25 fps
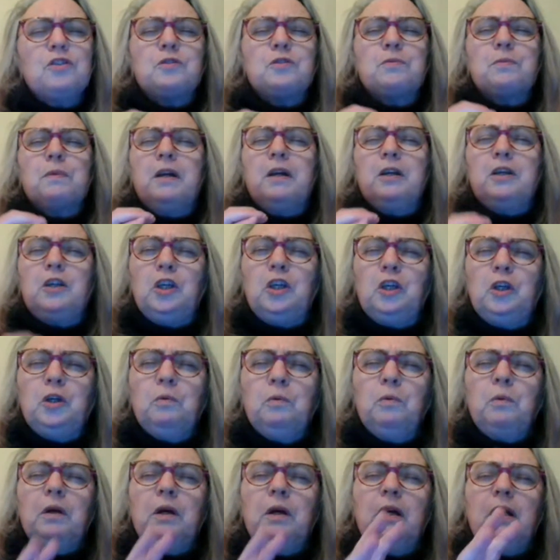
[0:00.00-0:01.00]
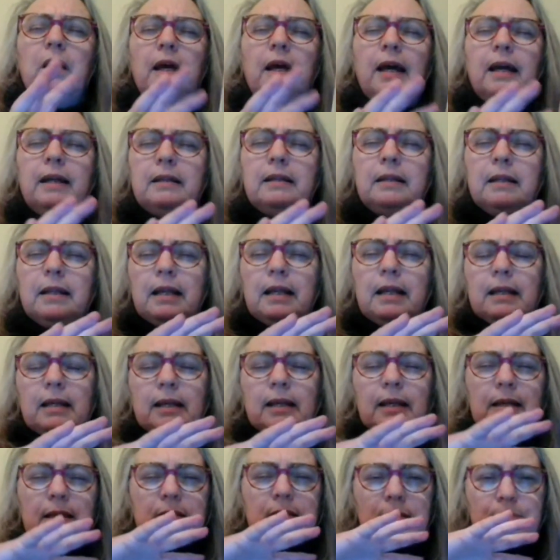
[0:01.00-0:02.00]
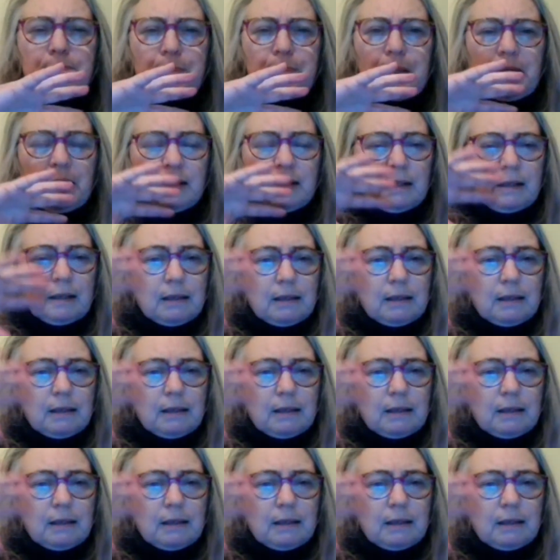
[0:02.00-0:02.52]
where you were, and then it's been